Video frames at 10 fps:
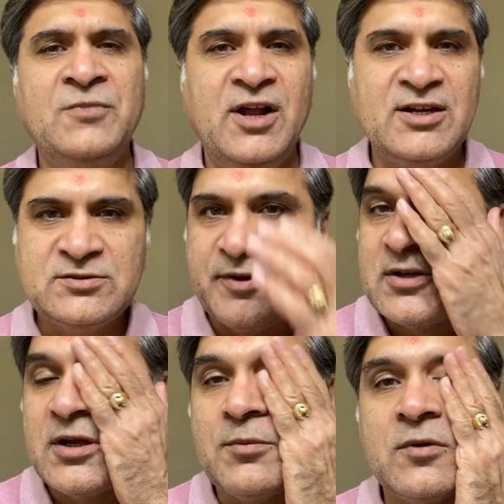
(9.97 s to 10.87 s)
last week,
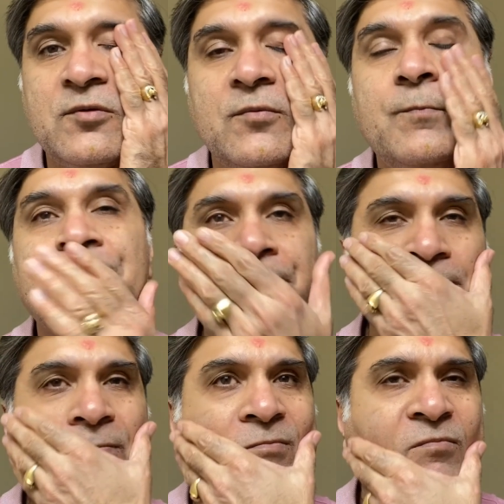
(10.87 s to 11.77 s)
some of
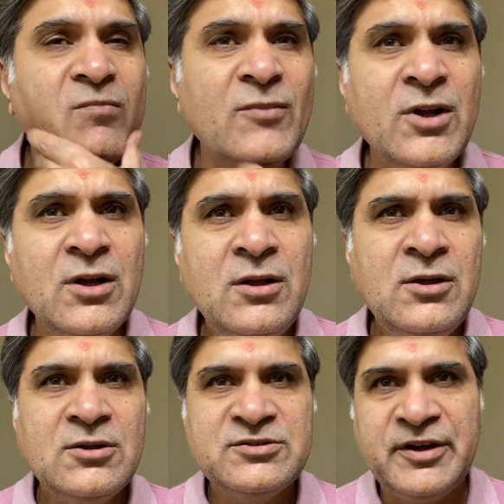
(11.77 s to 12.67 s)
the
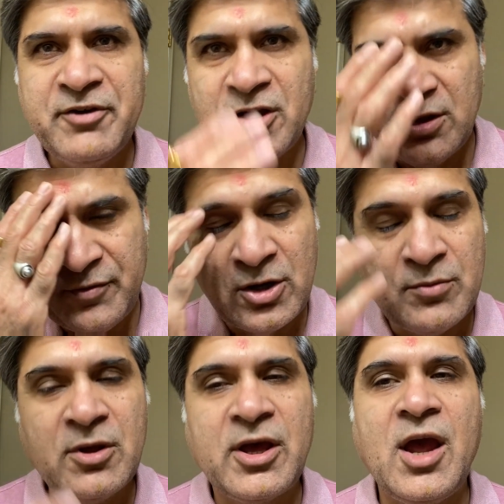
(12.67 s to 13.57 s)
saving in front of
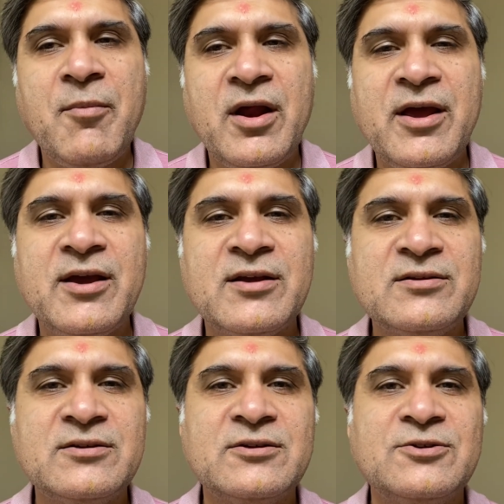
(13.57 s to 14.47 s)
the camera, I guess.
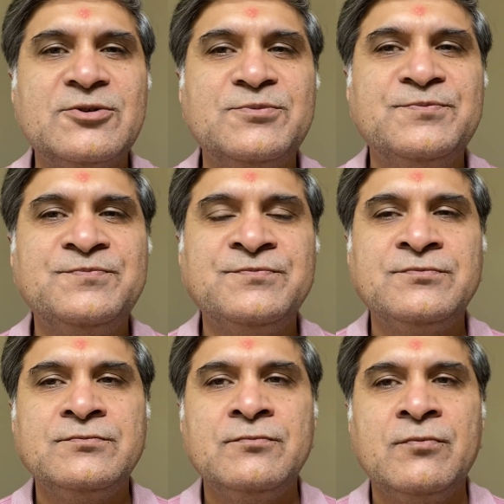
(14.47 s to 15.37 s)
So
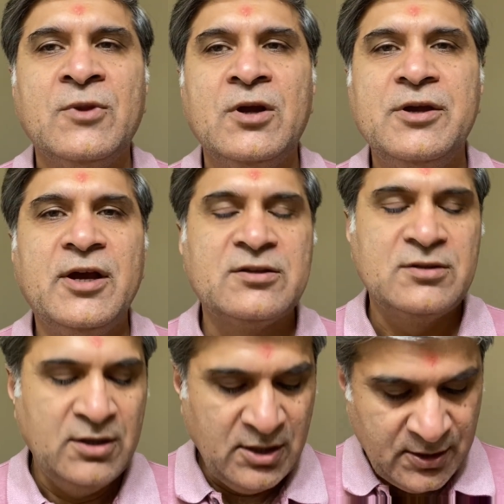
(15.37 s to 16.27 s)
yes,
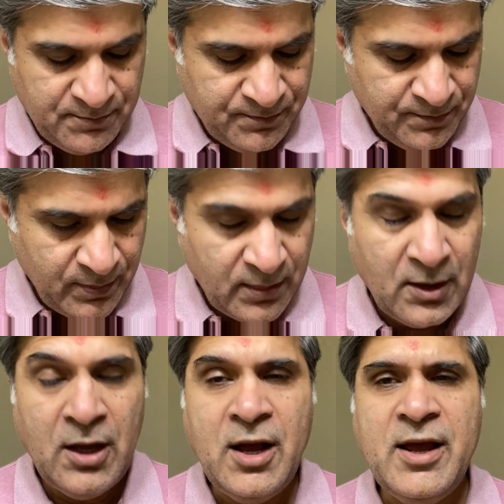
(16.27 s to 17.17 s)
uh,
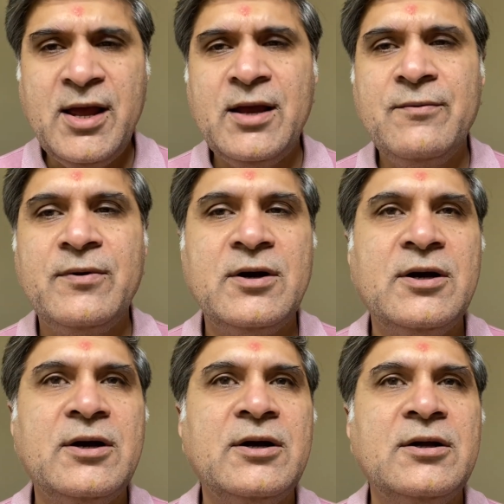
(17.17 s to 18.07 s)
I have
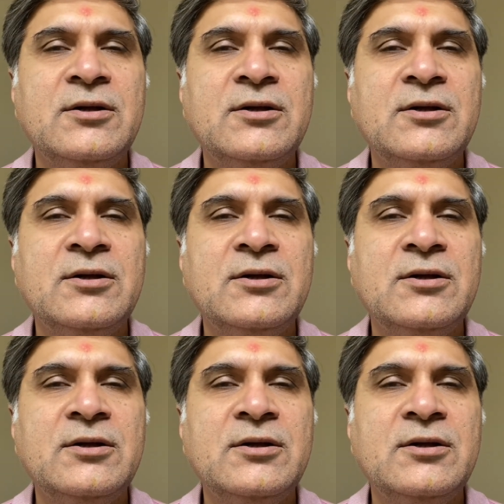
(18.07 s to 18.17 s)
uh,